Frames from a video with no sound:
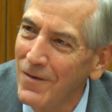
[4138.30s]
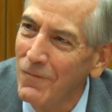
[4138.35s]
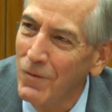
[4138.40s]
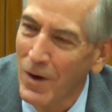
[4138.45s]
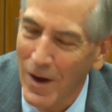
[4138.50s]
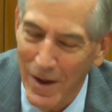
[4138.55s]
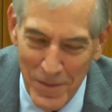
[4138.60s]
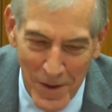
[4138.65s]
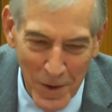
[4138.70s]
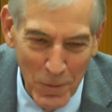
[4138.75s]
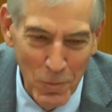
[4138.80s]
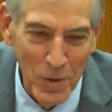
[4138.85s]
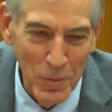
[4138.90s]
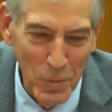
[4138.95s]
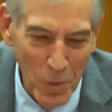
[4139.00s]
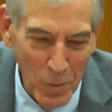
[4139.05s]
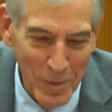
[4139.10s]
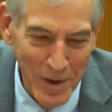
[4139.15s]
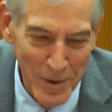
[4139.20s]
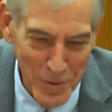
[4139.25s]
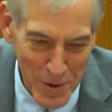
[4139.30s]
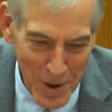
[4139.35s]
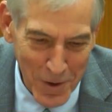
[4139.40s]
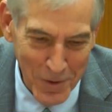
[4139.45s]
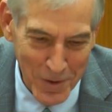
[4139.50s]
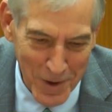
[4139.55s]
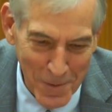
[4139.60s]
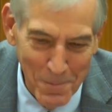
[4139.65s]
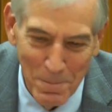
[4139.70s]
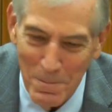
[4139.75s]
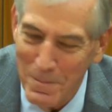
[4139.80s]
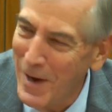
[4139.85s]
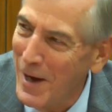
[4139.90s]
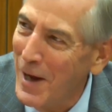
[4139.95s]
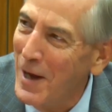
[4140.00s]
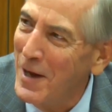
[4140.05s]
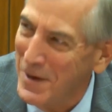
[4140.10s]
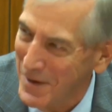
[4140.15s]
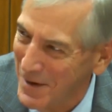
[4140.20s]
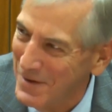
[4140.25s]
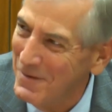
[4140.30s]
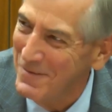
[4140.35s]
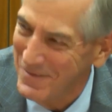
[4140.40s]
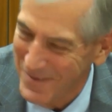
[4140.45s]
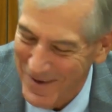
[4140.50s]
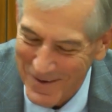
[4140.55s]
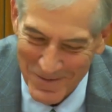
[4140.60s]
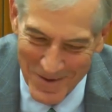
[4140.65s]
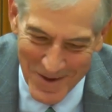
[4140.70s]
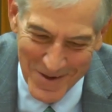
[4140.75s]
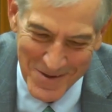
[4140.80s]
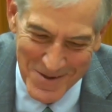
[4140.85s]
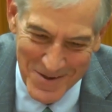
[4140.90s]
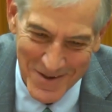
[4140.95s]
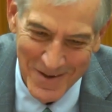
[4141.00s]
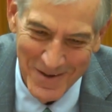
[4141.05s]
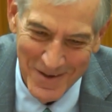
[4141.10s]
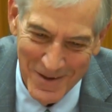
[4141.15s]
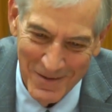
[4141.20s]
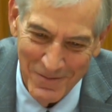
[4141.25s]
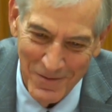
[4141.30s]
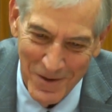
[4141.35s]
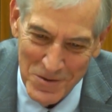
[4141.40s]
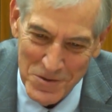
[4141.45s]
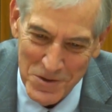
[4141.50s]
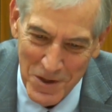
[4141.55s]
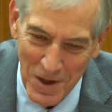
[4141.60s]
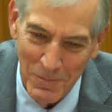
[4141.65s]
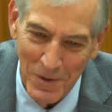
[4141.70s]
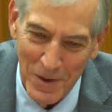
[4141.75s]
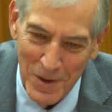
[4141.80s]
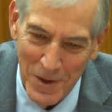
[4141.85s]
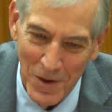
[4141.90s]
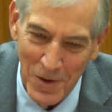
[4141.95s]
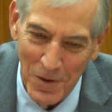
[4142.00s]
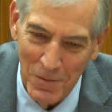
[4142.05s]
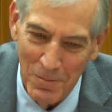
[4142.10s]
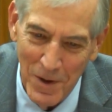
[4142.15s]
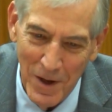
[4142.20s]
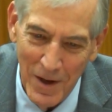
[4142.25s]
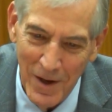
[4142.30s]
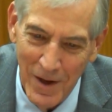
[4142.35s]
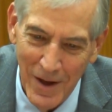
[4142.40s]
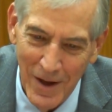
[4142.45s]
Well, I think we will be there come May of this coming year, but.